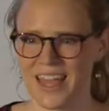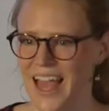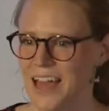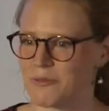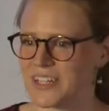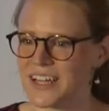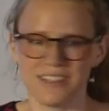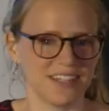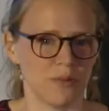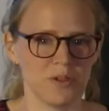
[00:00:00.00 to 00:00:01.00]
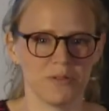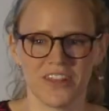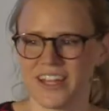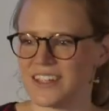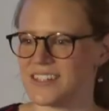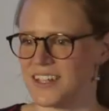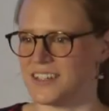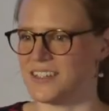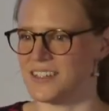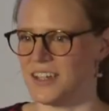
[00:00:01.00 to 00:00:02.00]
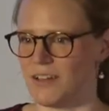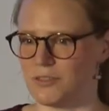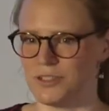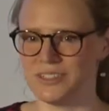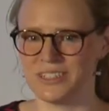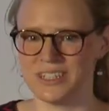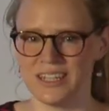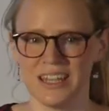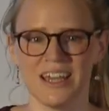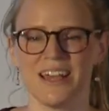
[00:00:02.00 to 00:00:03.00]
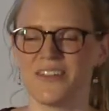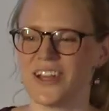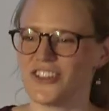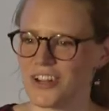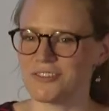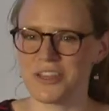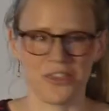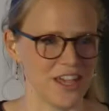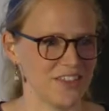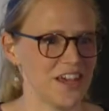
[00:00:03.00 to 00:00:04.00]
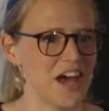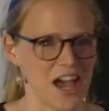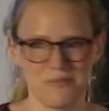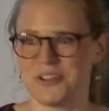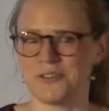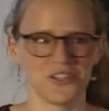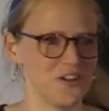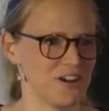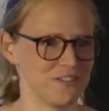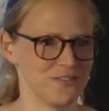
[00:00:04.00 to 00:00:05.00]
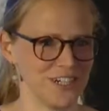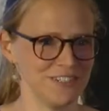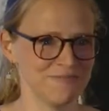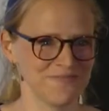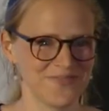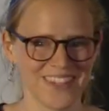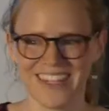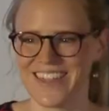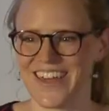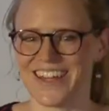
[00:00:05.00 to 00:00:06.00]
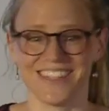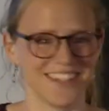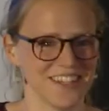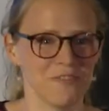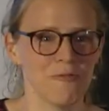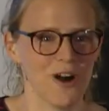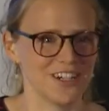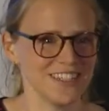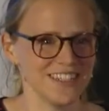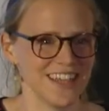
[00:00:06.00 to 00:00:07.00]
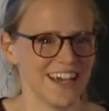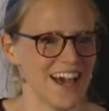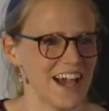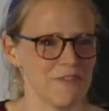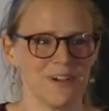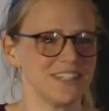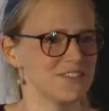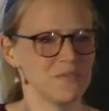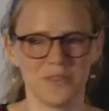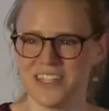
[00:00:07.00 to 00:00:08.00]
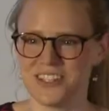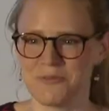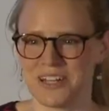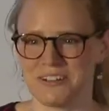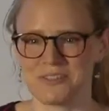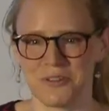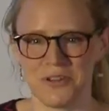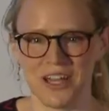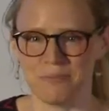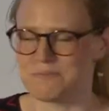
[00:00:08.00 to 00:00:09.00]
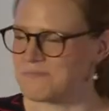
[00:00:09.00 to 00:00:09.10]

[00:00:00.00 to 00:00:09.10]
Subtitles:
And when I tell people that I study sea level, they generally think that I'm an oceanographer, that I study the water, that I went to the beach when I was growing up.